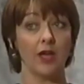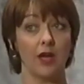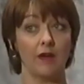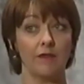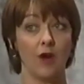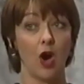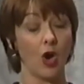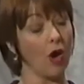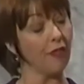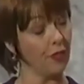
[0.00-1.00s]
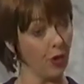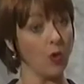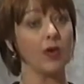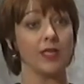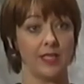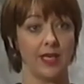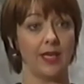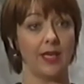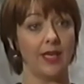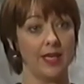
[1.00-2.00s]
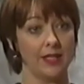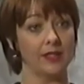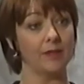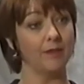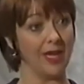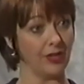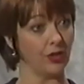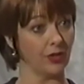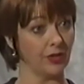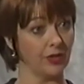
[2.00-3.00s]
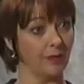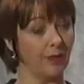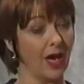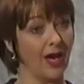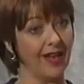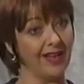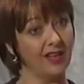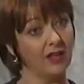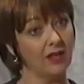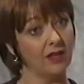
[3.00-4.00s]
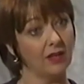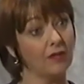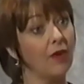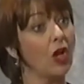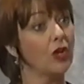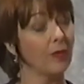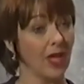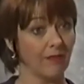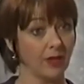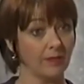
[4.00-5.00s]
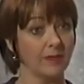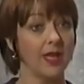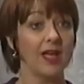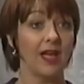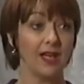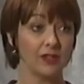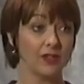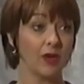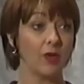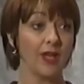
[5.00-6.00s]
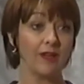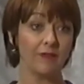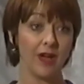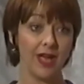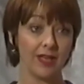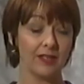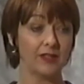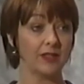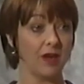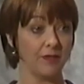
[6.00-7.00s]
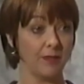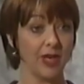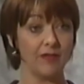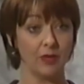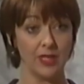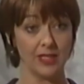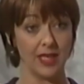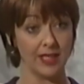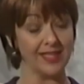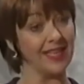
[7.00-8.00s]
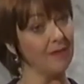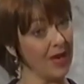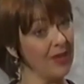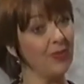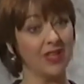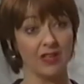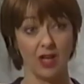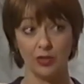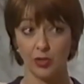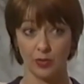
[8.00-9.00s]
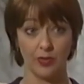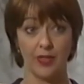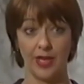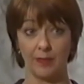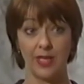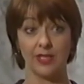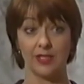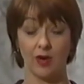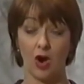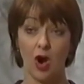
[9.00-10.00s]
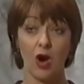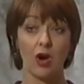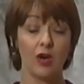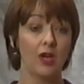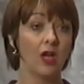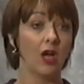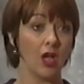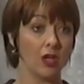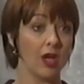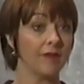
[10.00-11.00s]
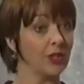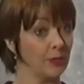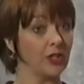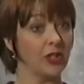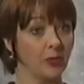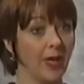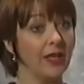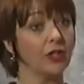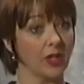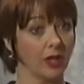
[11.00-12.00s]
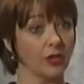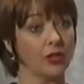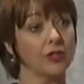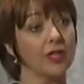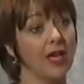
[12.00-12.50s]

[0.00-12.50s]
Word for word: of our authority is measured by volume level. Right. And so if I soften my voice like this, it might be a cultural thing, because there are a lot of, especially Spanish cultures,